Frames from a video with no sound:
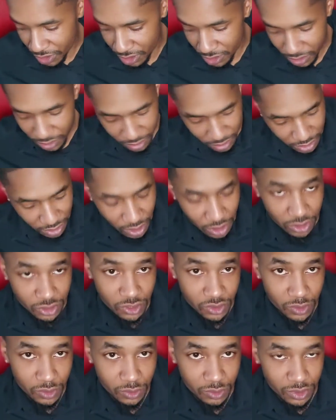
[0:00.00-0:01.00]
certain
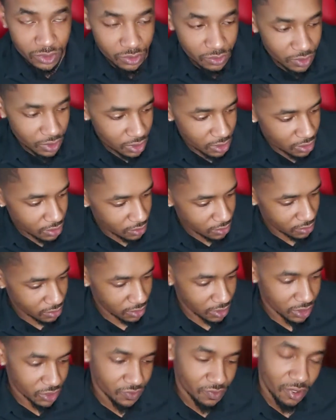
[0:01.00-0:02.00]
screws you'll need
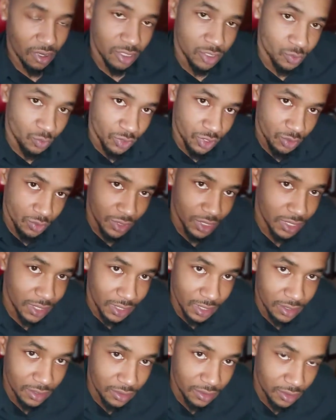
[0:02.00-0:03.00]
as far as when you get
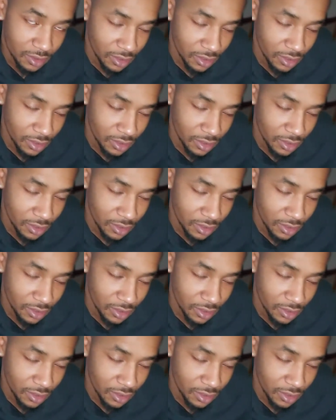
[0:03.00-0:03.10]
in,